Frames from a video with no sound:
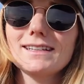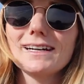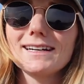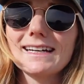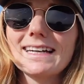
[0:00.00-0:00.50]

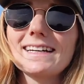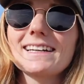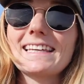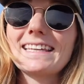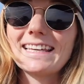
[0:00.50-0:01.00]
Uh,
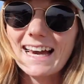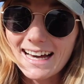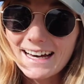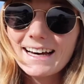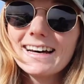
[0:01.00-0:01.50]

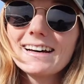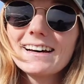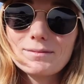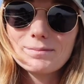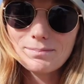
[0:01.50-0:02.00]
yeah.
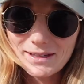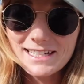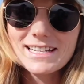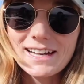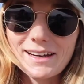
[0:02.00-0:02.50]

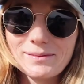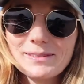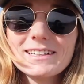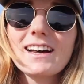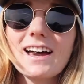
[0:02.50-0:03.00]
Big time.
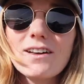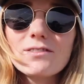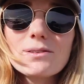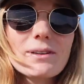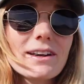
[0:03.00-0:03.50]

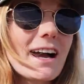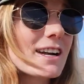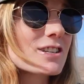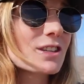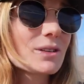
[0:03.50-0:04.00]
Everywhere,
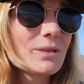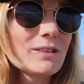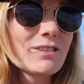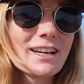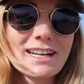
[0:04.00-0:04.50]
actually, we
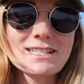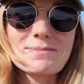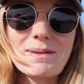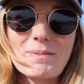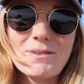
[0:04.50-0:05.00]
run
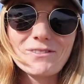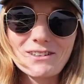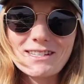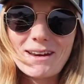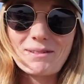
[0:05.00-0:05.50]
into people
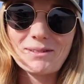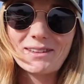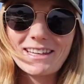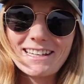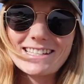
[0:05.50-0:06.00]
full time
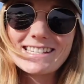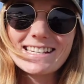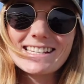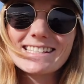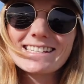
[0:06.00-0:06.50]
with kids.
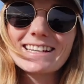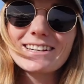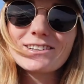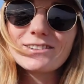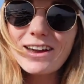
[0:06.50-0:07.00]
It's
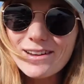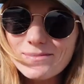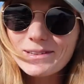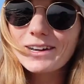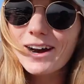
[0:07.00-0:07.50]

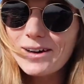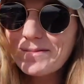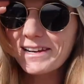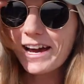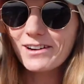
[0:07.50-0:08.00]
incredibly
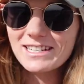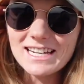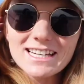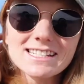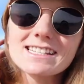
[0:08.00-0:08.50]
common
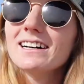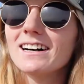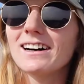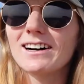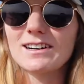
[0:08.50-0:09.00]
nowadays,
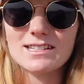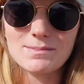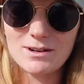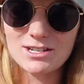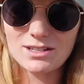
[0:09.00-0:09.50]
uh,
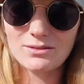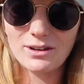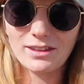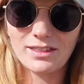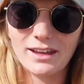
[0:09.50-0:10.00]
especially
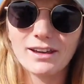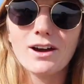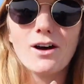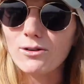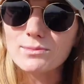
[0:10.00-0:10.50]
with like
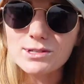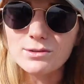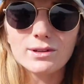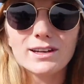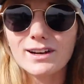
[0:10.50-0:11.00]

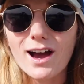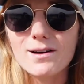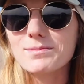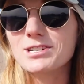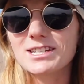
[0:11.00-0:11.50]
homeschooling
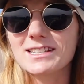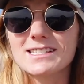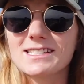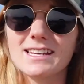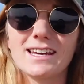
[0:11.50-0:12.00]

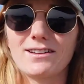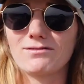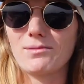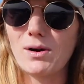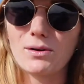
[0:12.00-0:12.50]
options and
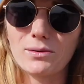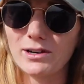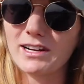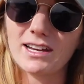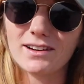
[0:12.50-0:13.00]
remote
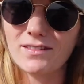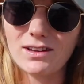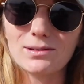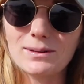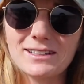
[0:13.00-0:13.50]
working
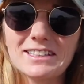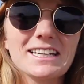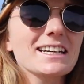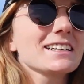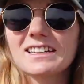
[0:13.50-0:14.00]

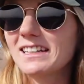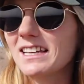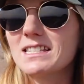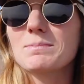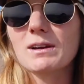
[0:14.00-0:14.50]
availability.
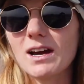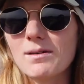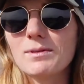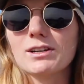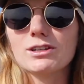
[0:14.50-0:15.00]
It's
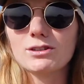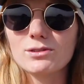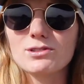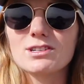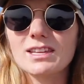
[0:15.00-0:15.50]
become a
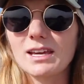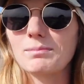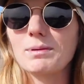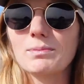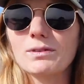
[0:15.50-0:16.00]
huge thing.
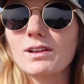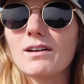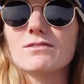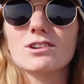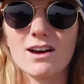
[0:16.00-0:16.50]
People
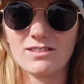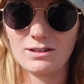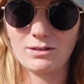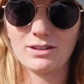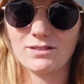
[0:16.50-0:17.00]
love
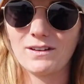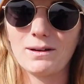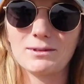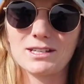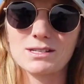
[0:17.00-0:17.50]
traveling with their
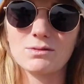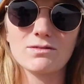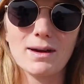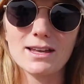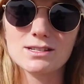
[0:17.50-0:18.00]
families.
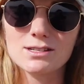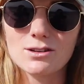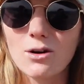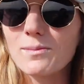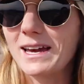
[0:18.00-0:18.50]
We've met
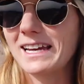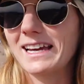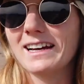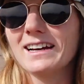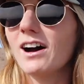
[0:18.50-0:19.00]
so many.